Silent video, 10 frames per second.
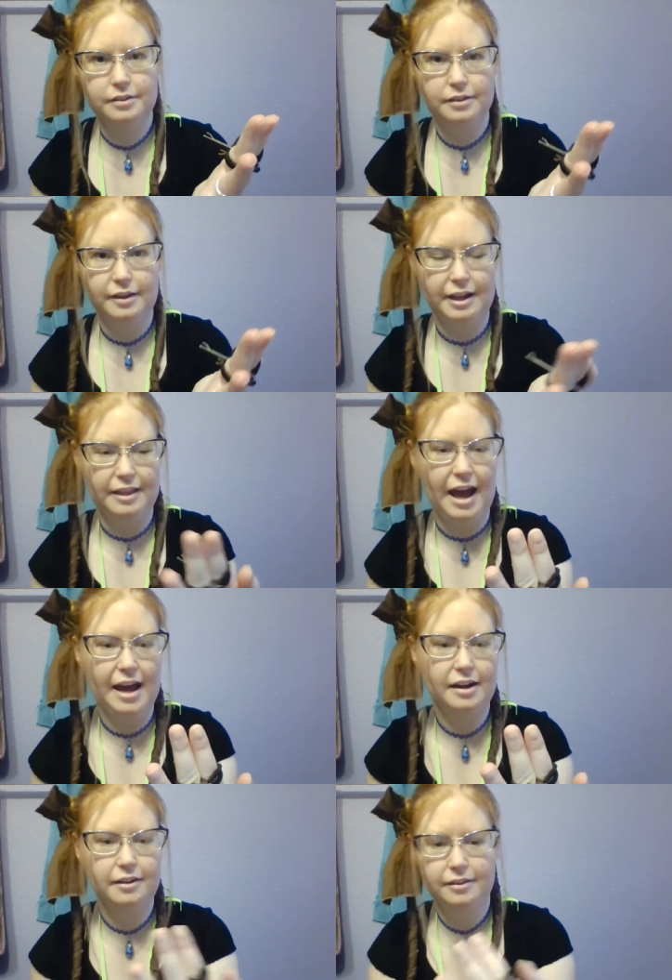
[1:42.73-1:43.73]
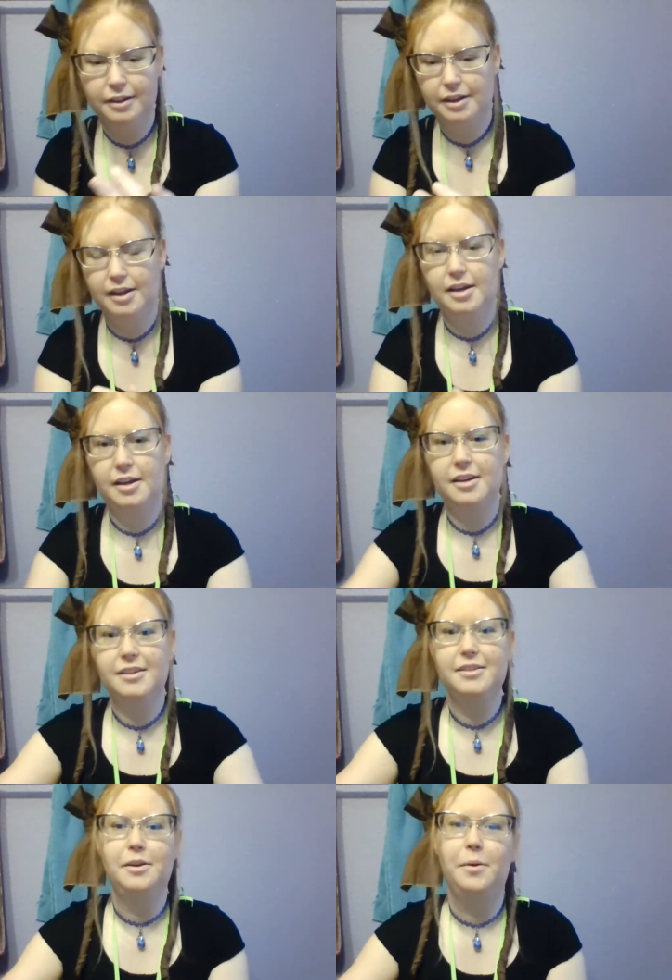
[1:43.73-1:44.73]
Like that.
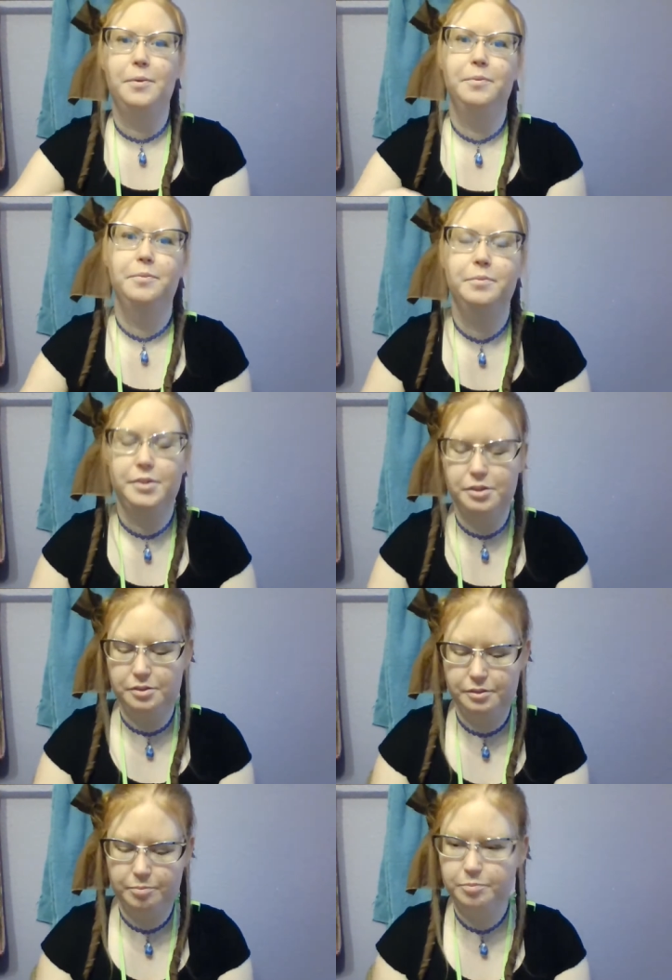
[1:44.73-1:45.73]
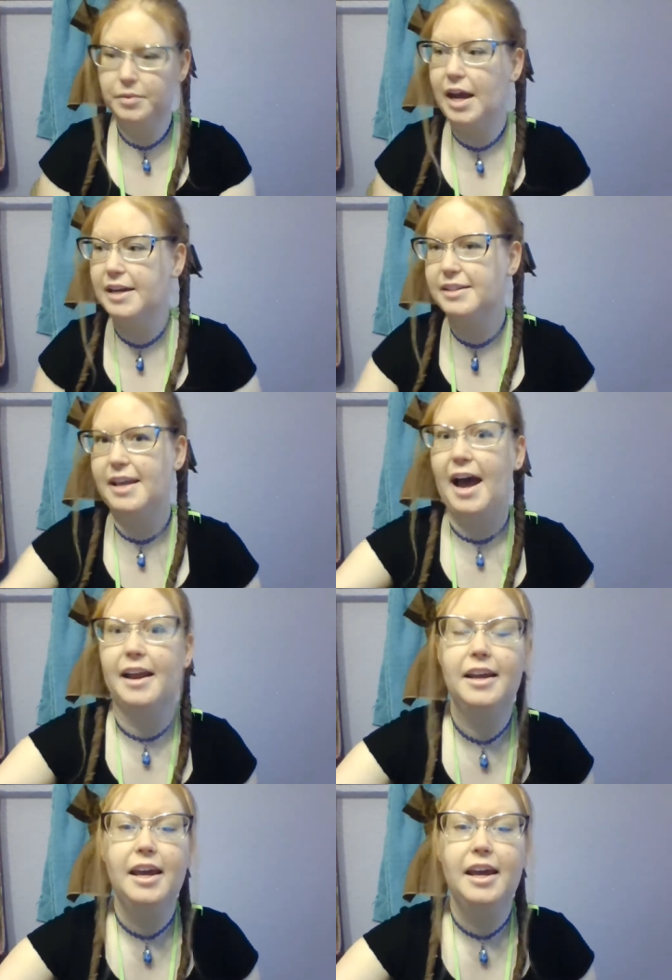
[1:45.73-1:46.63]
So you, I did that.